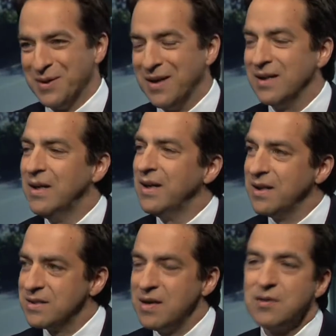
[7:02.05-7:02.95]
Yeah,
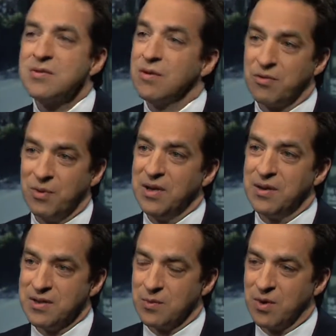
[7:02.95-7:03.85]
it's here's the three
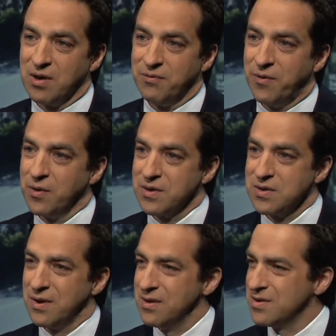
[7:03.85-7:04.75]
things that we're going to focus
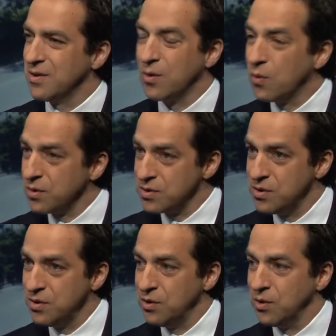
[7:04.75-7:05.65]
on this year or
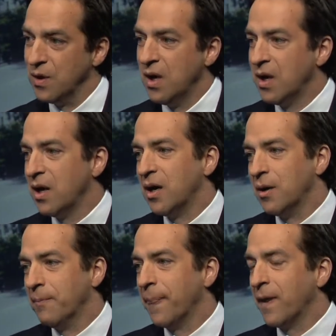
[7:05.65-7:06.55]
two.
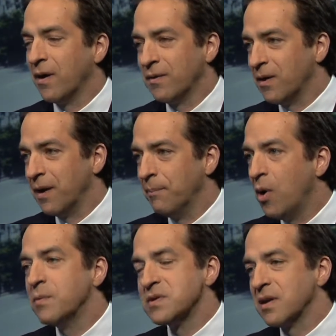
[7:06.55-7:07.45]
Um, at
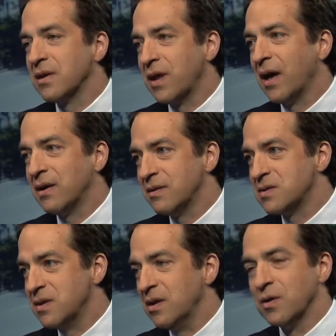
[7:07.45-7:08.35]
moments like that,
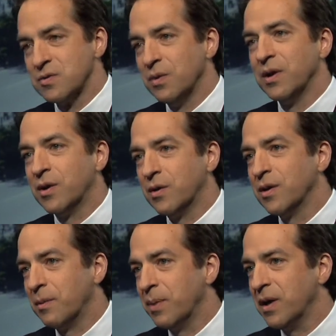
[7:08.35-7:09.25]
CEOs really earn
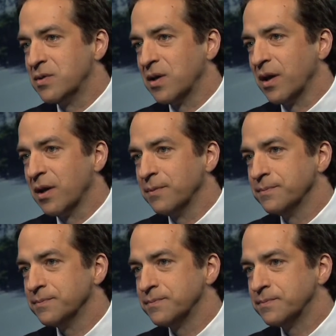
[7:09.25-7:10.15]
their paycheck.
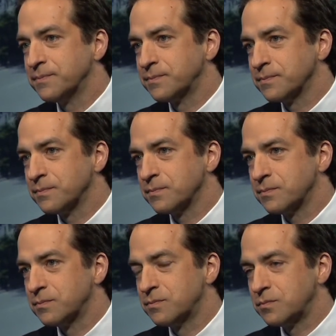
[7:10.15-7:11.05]
Let's pick one of
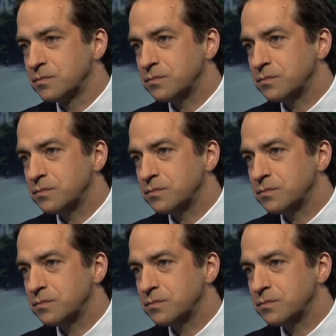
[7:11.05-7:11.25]
these uh, uh